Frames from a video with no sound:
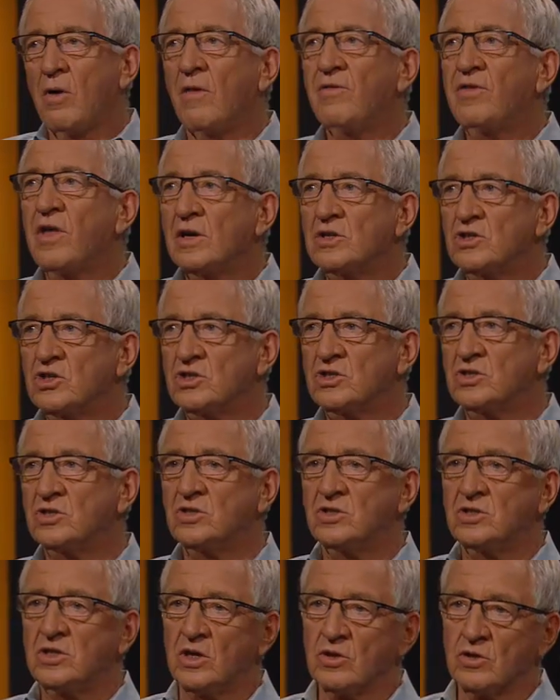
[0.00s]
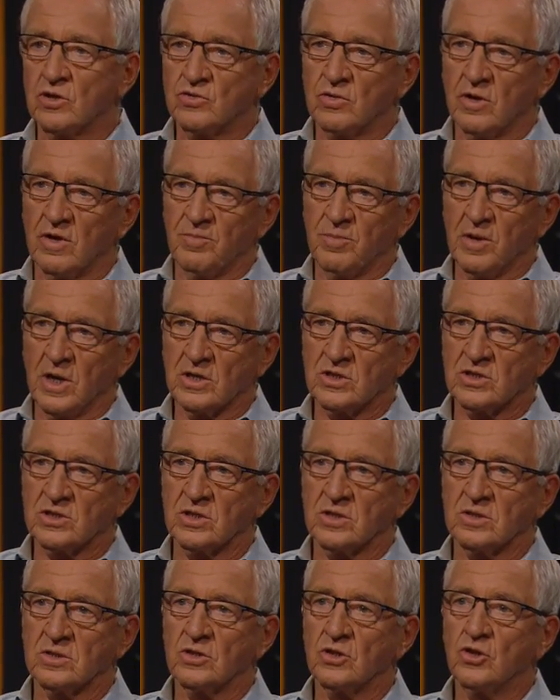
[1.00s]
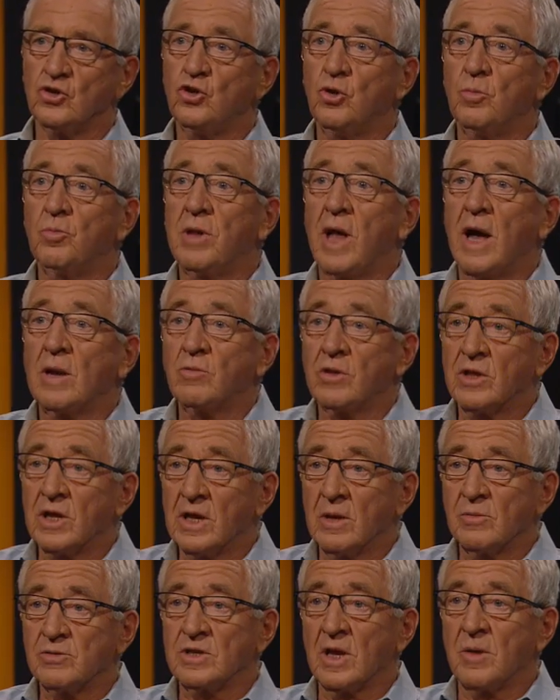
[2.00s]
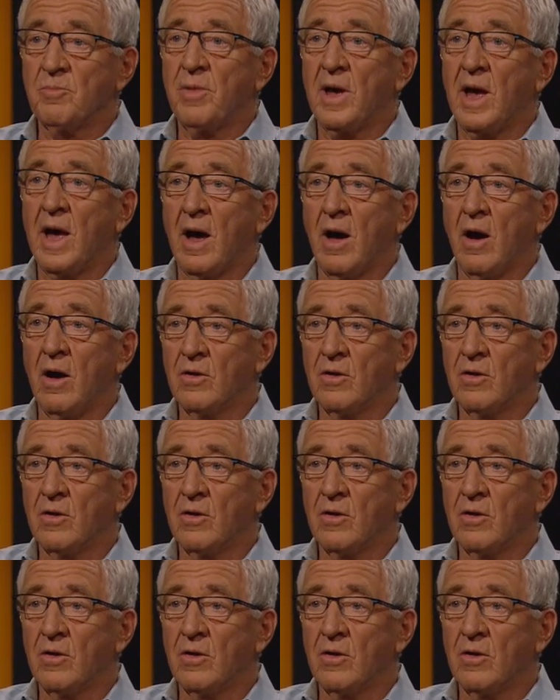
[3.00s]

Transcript: of those 10 or 12 blokes that you played with at Gippsland Power